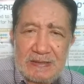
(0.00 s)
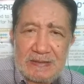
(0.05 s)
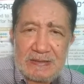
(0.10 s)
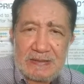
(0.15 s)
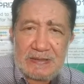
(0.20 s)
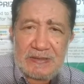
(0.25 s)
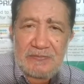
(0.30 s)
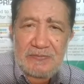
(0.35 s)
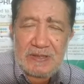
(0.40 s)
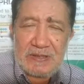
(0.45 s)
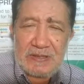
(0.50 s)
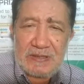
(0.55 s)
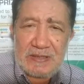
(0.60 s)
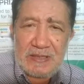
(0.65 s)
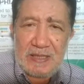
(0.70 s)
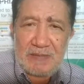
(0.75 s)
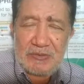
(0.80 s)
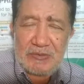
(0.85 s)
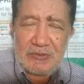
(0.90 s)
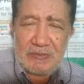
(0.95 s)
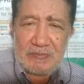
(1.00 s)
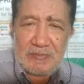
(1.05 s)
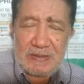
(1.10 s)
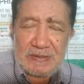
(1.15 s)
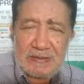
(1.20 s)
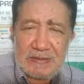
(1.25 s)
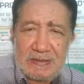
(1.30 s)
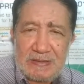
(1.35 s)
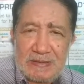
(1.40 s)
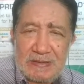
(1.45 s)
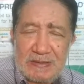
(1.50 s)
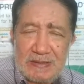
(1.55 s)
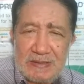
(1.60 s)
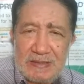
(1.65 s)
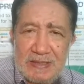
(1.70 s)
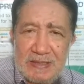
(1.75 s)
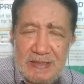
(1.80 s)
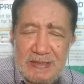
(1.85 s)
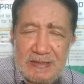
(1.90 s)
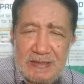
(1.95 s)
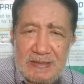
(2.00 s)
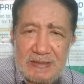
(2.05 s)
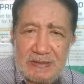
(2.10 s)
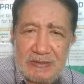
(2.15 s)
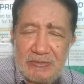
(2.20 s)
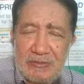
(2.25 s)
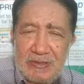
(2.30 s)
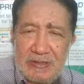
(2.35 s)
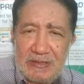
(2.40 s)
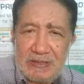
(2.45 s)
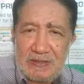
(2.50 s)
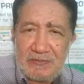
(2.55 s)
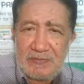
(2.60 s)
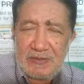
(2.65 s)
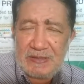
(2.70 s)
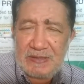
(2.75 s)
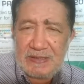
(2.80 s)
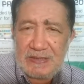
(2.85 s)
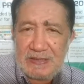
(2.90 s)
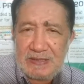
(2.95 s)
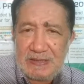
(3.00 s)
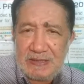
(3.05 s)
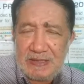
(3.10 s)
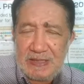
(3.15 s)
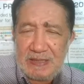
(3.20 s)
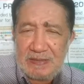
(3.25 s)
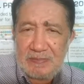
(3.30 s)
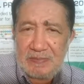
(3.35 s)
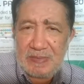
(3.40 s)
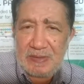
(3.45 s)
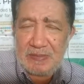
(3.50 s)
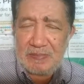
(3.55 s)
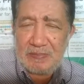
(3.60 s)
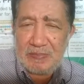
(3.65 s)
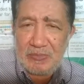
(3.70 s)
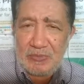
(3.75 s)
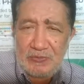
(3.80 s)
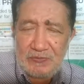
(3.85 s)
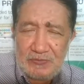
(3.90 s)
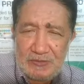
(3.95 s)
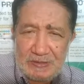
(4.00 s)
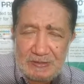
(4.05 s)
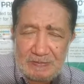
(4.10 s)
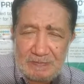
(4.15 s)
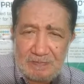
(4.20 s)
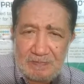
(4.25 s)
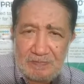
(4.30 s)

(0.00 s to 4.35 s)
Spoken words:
different types of bacteria, and you can even see them moving.